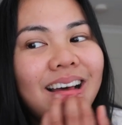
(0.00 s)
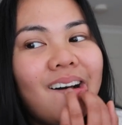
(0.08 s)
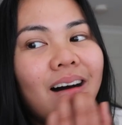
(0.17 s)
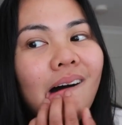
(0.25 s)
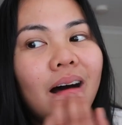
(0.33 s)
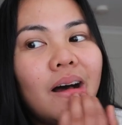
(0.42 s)

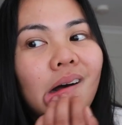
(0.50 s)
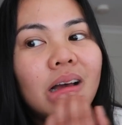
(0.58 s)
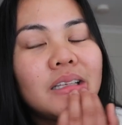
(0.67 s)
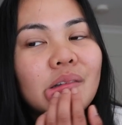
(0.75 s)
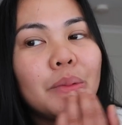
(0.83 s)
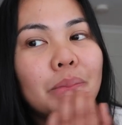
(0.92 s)

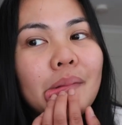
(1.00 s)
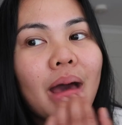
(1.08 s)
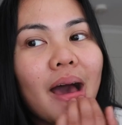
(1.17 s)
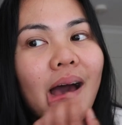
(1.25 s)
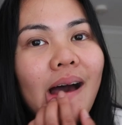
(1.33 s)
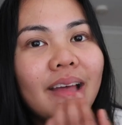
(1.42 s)
Is it
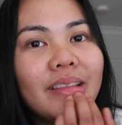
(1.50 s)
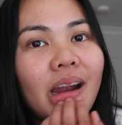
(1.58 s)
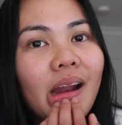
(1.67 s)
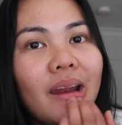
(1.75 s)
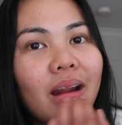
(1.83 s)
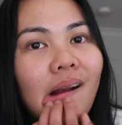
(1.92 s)
bad that
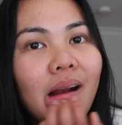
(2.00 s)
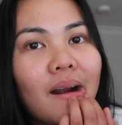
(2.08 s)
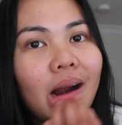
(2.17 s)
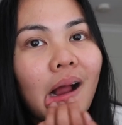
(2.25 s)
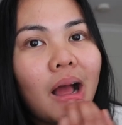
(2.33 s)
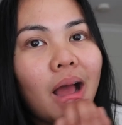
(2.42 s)
I didn't
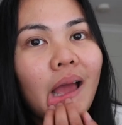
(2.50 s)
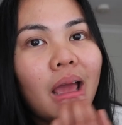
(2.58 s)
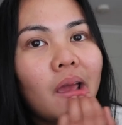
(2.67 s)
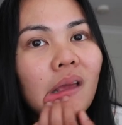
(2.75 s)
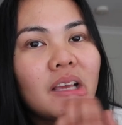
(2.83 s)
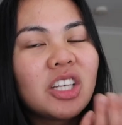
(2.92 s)

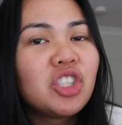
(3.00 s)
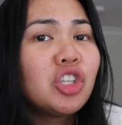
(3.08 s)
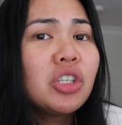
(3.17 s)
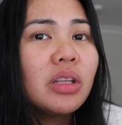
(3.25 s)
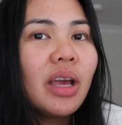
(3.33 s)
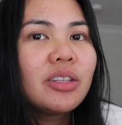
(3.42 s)
cry? Because
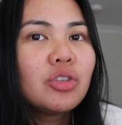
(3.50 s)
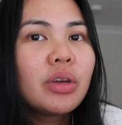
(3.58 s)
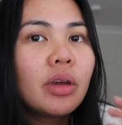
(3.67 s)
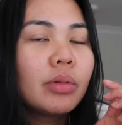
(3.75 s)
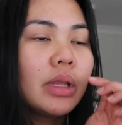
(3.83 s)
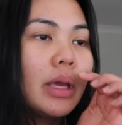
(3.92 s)
usually I do
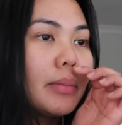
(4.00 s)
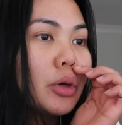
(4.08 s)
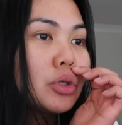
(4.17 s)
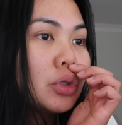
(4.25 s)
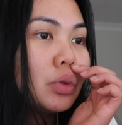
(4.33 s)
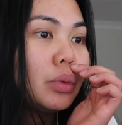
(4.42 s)
get really
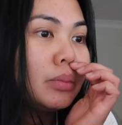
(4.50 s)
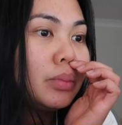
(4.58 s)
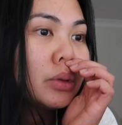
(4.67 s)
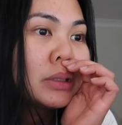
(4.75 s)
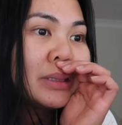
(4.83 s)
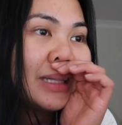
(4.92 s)
emotional with
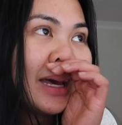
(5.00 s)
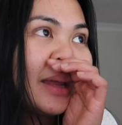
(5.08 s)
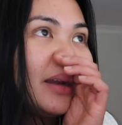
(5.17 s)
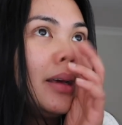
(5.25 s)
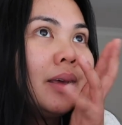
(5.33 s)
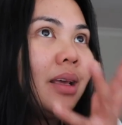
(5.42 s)
books
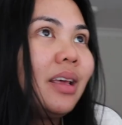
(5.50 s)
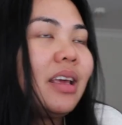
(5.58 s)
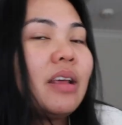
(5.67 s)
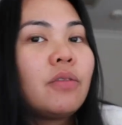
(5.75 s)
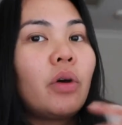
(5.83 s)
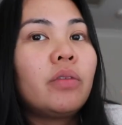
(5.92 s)
that
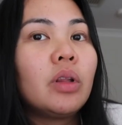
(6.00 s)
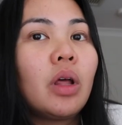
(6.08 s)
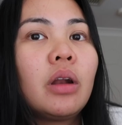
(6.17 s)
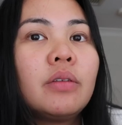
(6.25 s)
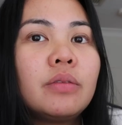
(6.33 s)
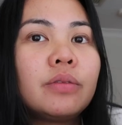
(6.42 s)
involve a
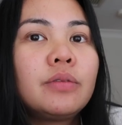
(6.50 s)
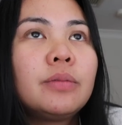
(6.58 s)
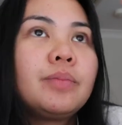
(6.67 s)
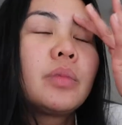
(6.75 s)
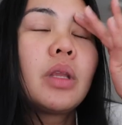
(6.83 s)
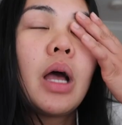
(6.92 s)
lot of
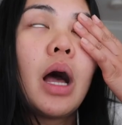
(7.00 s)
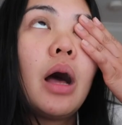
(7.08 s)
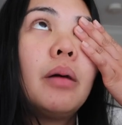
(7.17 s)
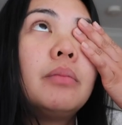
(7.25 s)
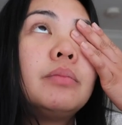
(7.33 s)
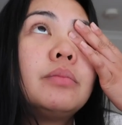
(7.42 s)

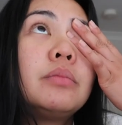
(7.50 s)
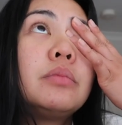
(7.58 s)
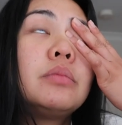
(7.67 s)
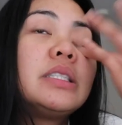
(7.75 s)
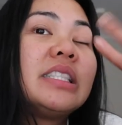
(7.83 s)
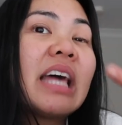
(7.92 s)

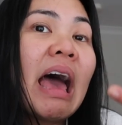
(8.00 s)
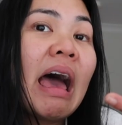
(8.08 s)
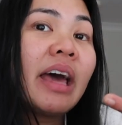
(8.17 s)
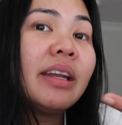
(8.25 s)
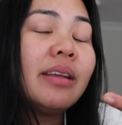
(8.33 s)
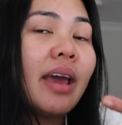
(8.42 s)

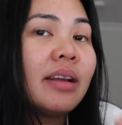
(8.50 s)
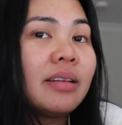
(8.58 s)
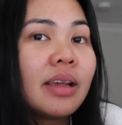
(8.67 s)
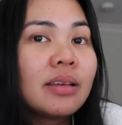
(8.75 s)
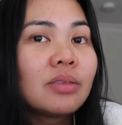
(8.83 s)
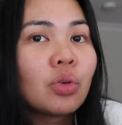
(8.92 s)
sad
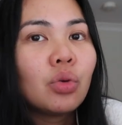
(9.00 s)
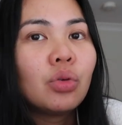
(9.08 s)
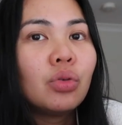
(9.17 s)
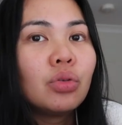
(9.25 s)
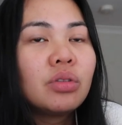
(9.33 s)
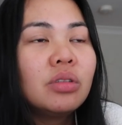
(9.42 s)
endings
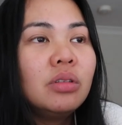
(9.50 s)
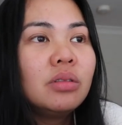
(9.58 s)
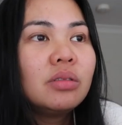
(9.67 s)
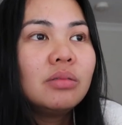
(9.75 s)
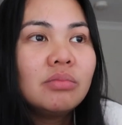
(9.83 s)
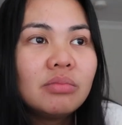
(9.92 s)
or
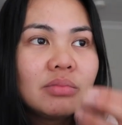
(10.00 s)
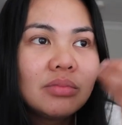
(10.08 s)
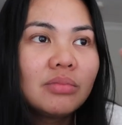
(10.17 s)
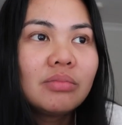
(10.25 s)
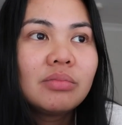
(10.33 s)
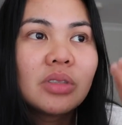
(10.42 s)

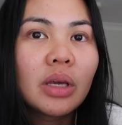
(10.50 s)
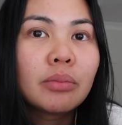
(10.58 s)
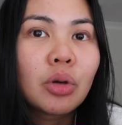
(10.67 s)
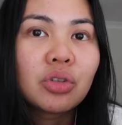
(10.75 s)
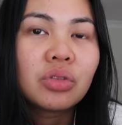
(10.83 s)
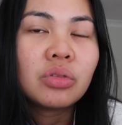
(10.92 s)

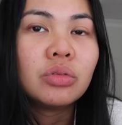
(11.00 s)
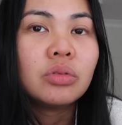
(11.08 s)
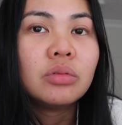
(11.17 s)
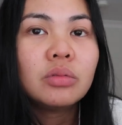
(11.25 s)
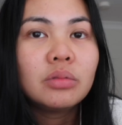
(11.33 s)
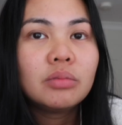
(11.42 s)

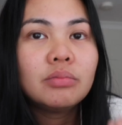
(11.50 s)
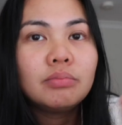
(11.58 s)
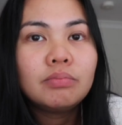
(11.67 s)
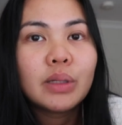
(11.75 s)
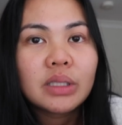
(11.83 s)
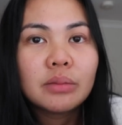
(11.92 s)
emotional
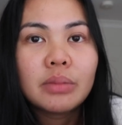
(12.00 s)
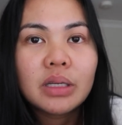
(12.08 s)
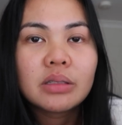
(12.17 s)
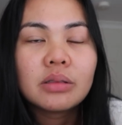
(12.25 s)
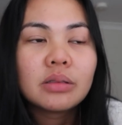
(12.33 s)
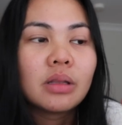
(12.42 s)
bits and
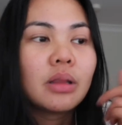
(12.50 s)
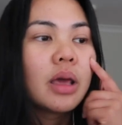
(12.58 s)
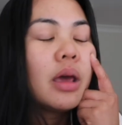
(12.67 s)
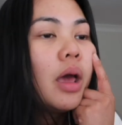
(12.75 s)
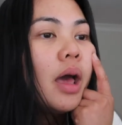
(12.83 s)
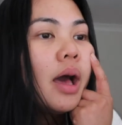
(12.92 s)
pieces in
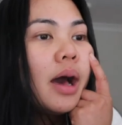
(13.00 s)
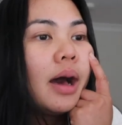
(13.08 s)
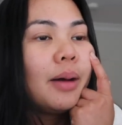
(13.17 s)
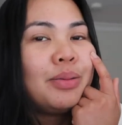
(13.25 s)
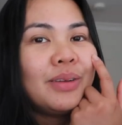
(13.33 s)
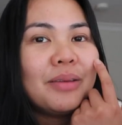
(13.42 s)
there.
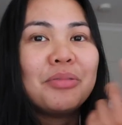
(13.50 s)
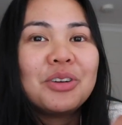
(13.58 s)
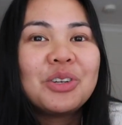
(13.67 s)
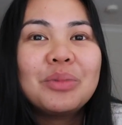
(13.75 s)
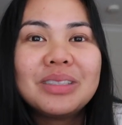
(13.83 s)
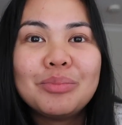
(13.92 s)

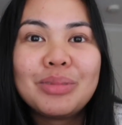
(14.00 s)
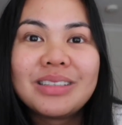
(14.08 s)
Emotional bits and